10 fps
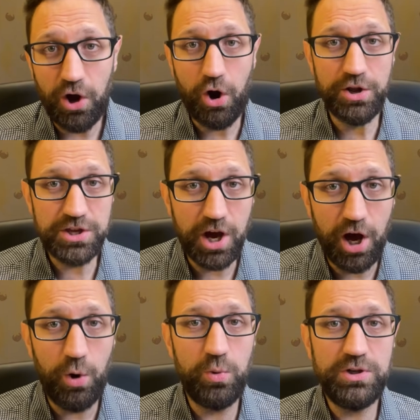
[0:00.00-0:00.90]
are the
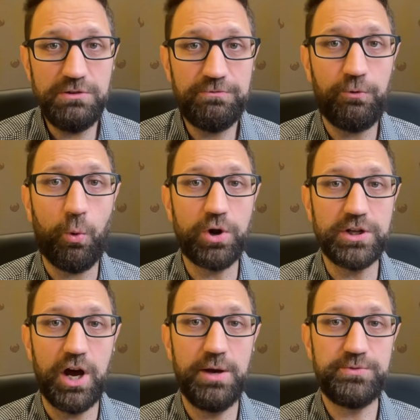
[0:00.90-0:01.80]
only 4
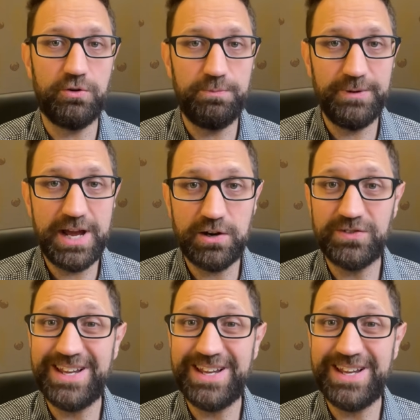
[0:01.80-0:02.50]
types of players,